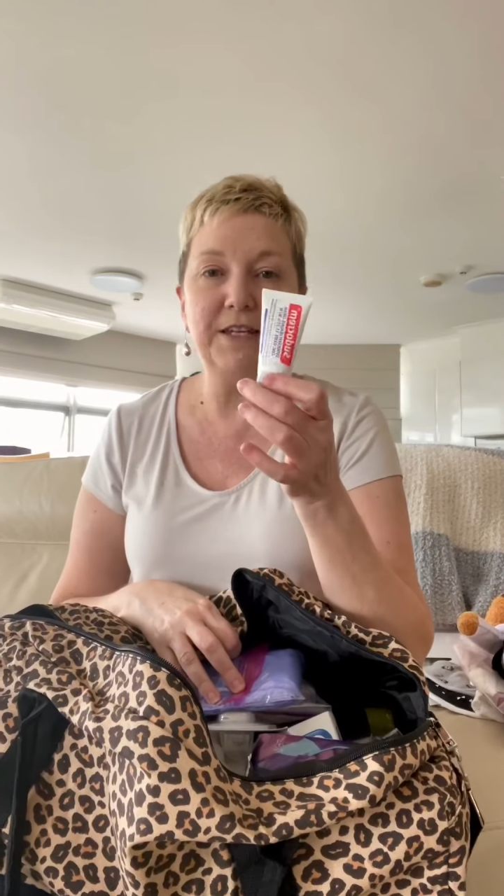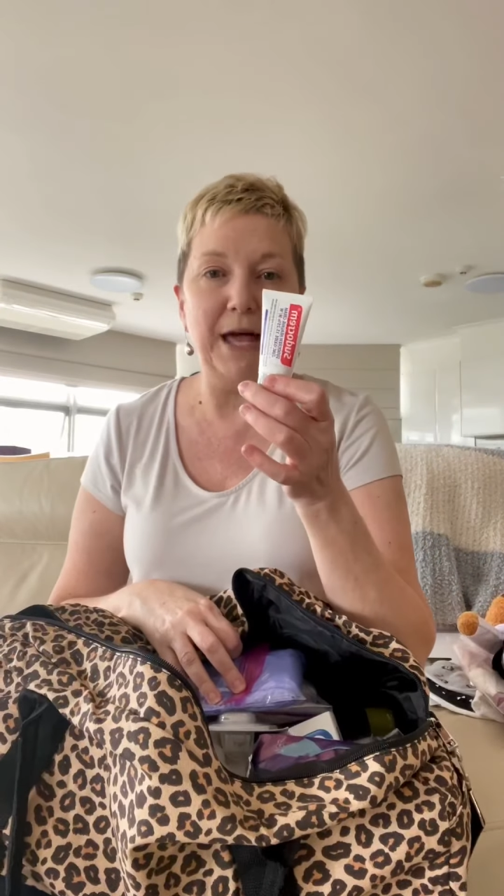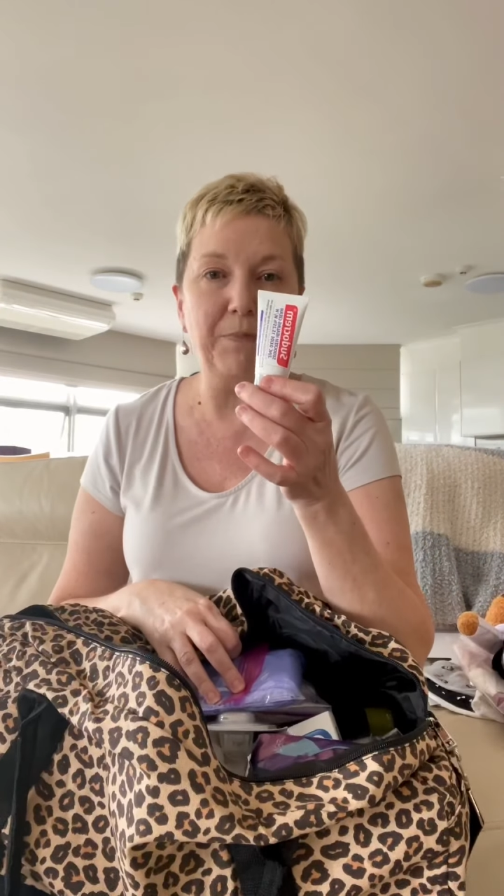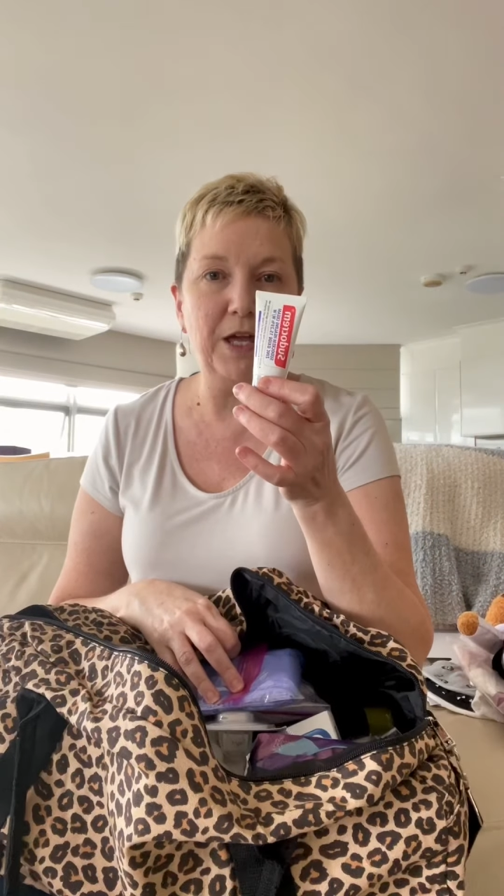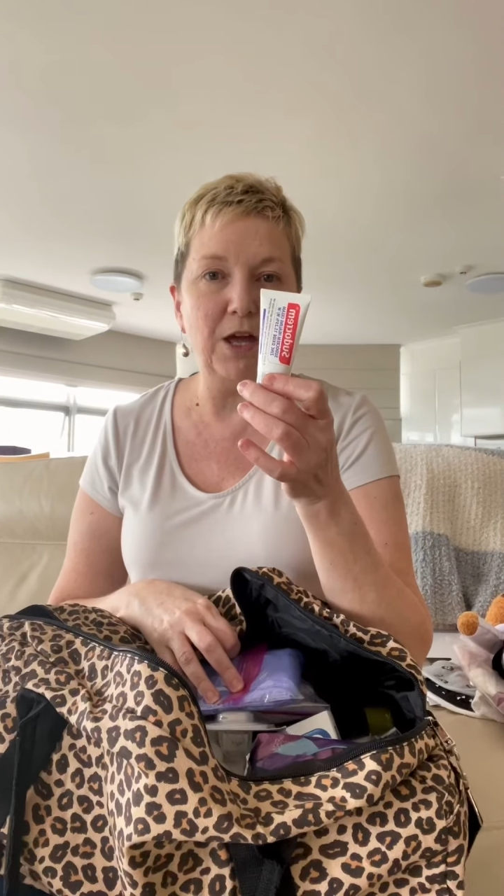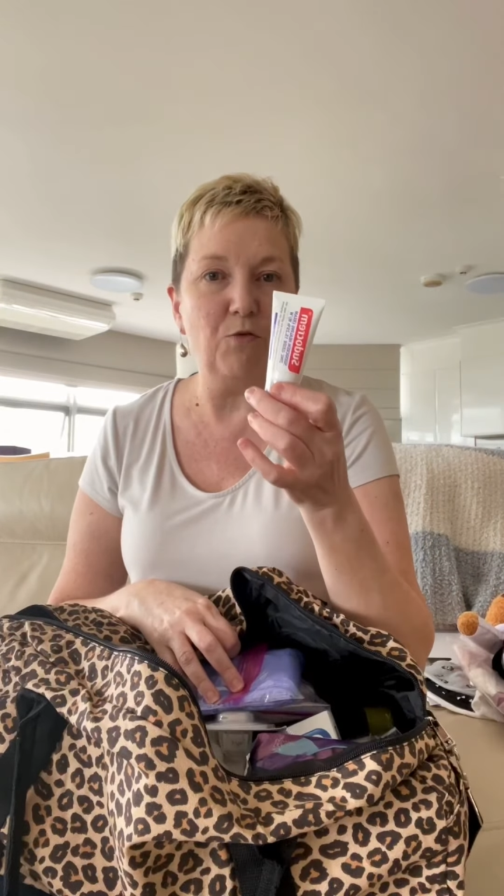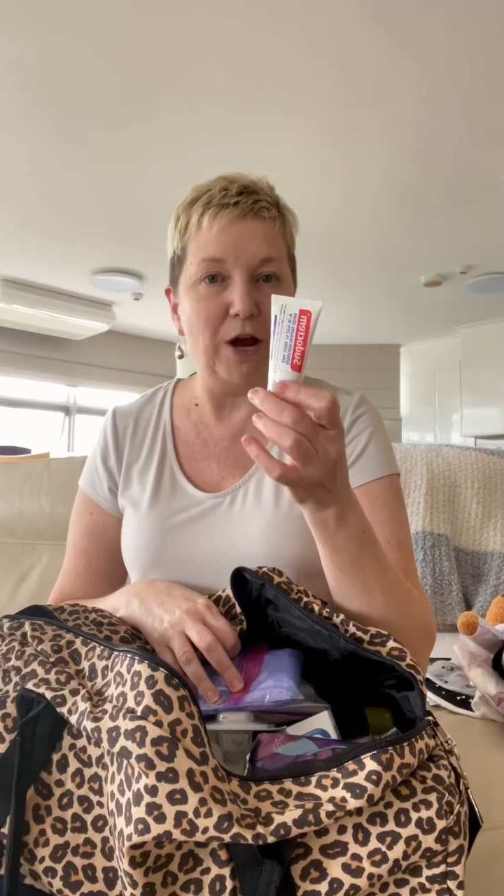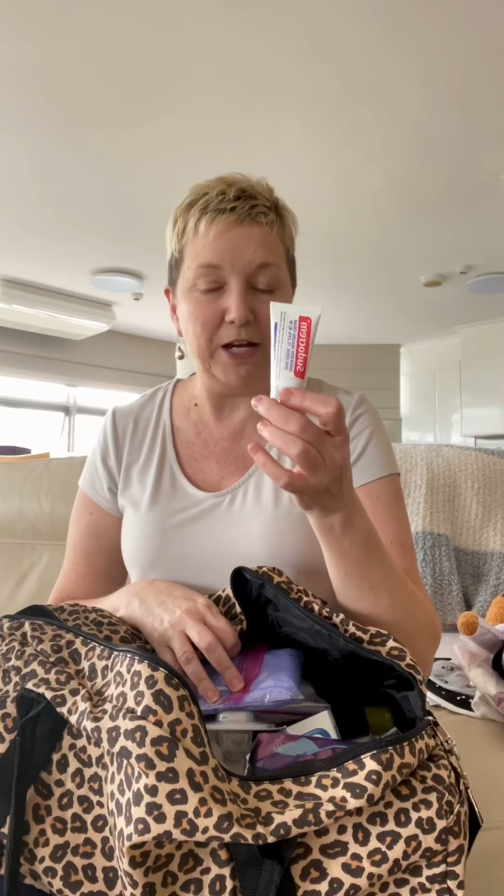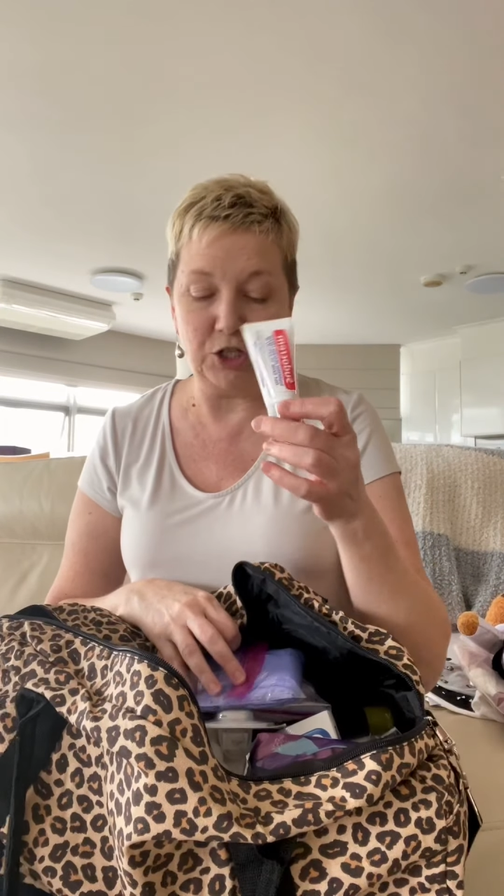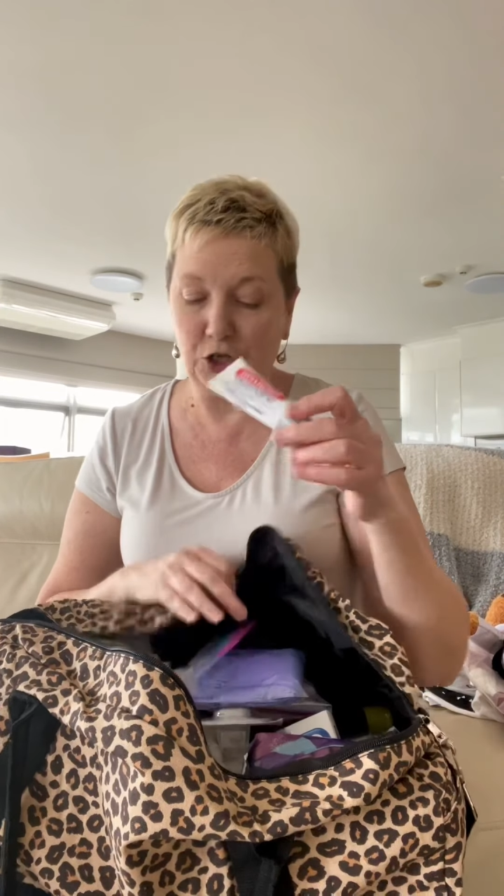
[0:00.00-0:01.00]
nappy
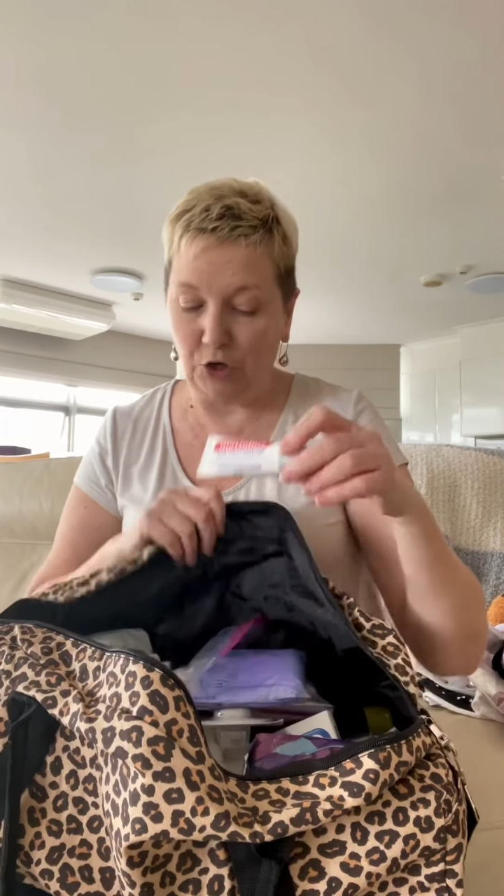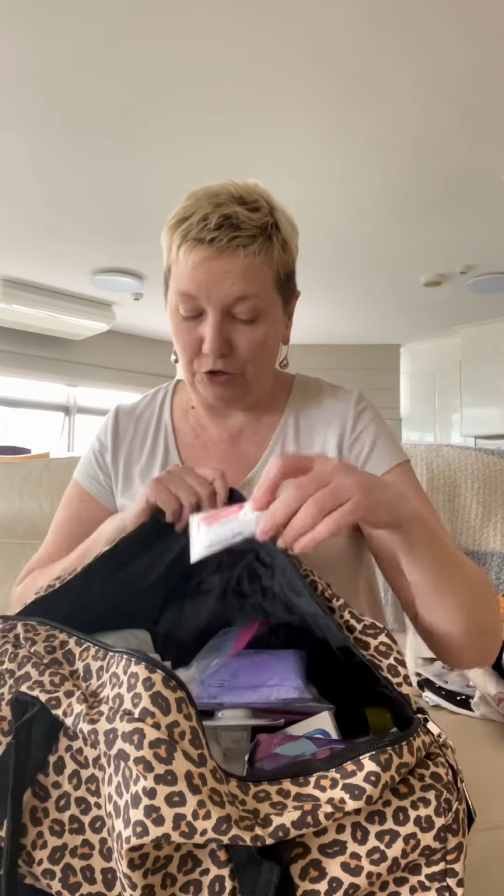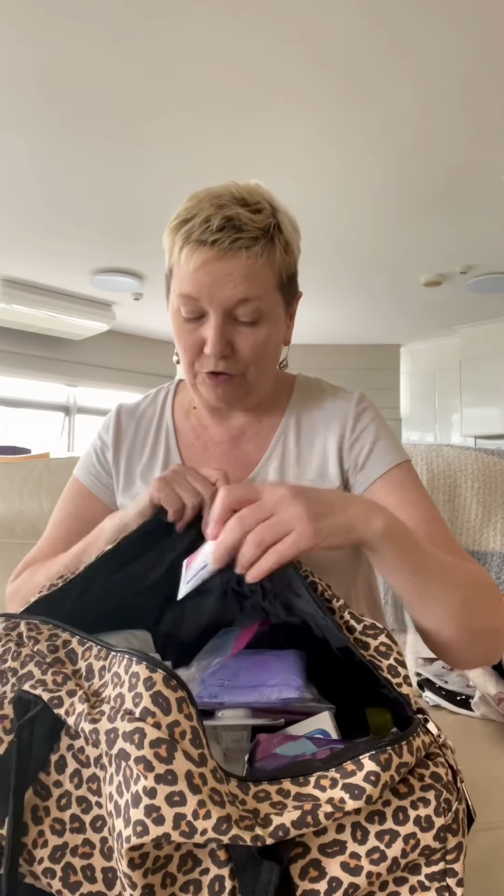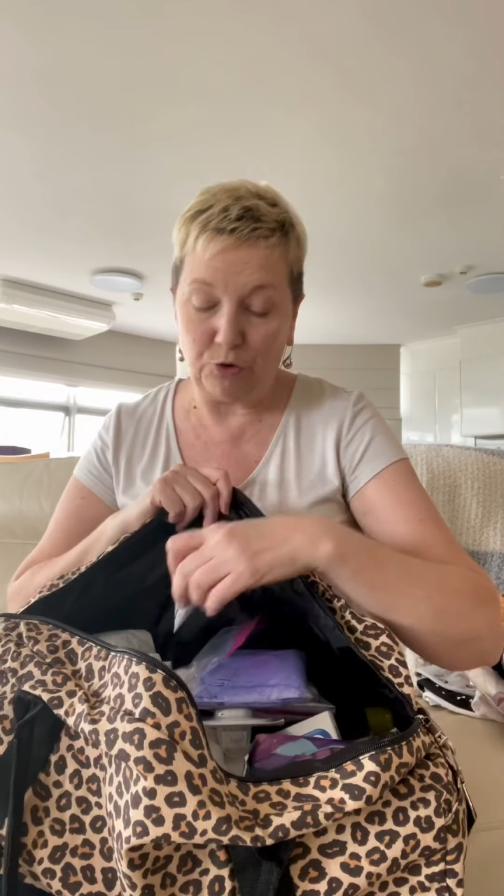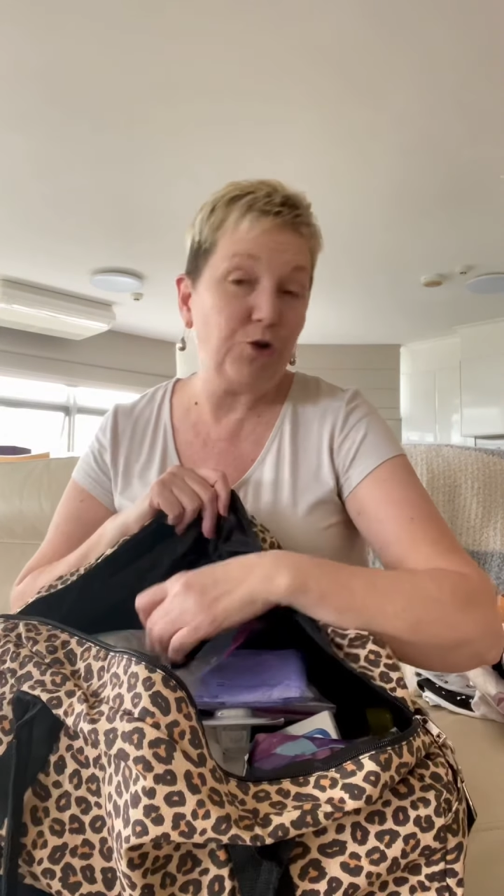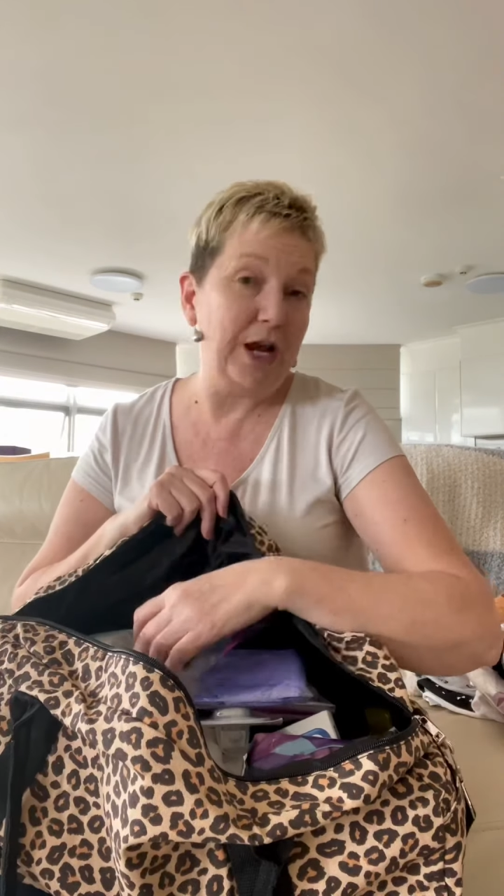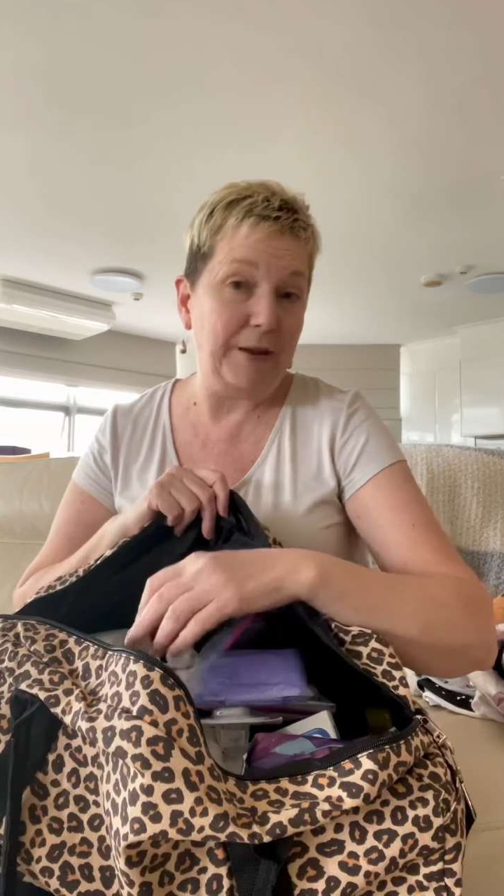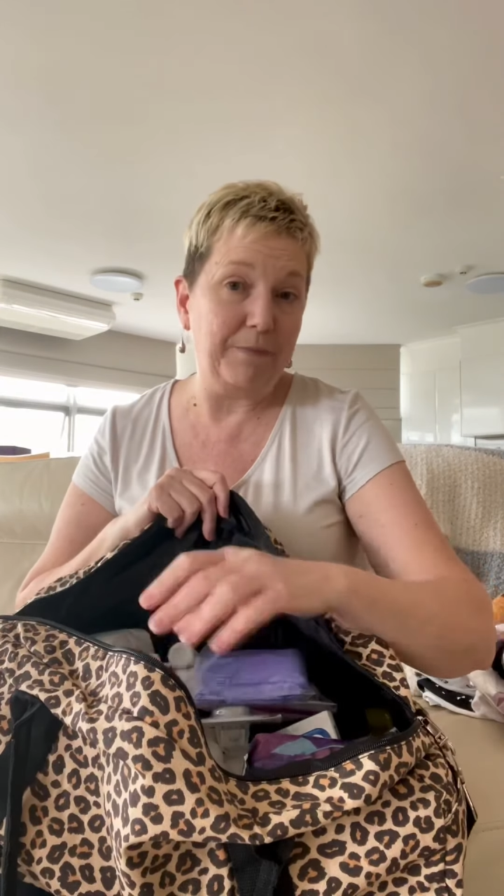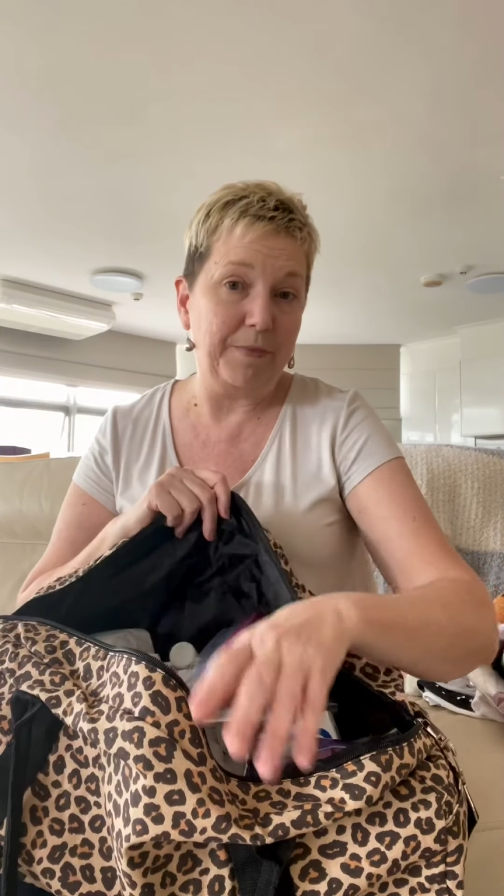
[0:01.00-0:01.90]
rash cream.